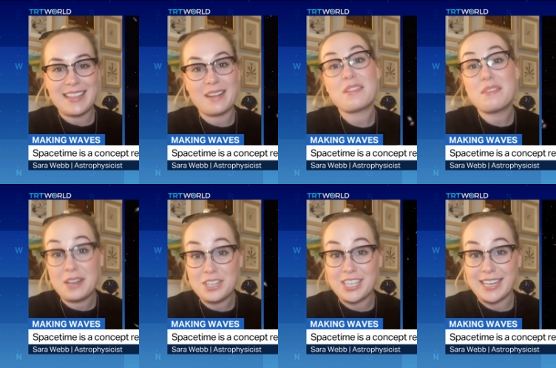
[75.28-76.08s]
That's
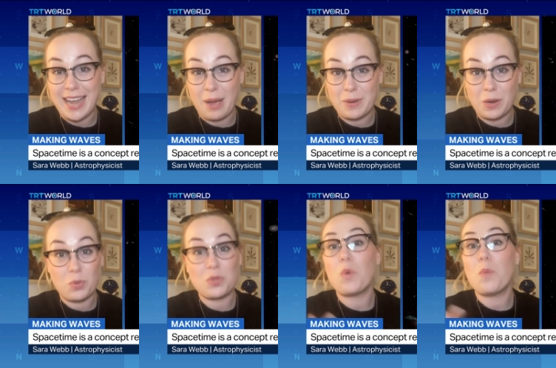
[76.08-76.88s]
essentially happening
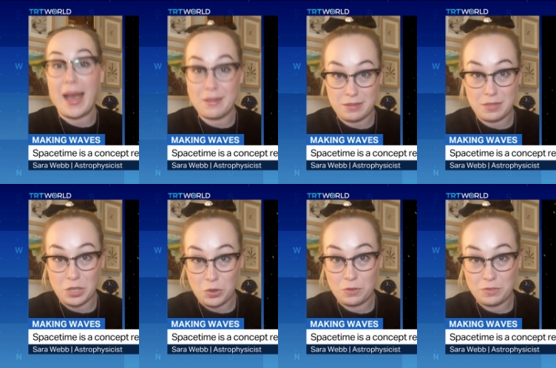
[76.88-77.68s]
with all mass in
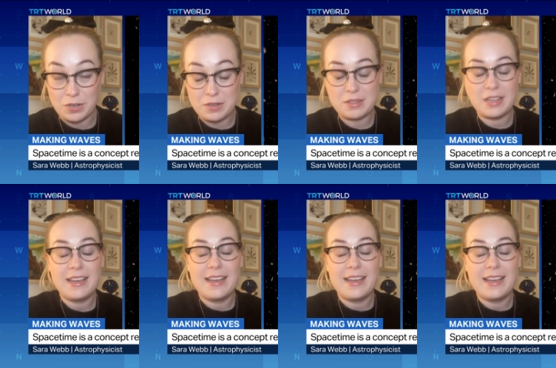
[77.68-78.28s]
the universe.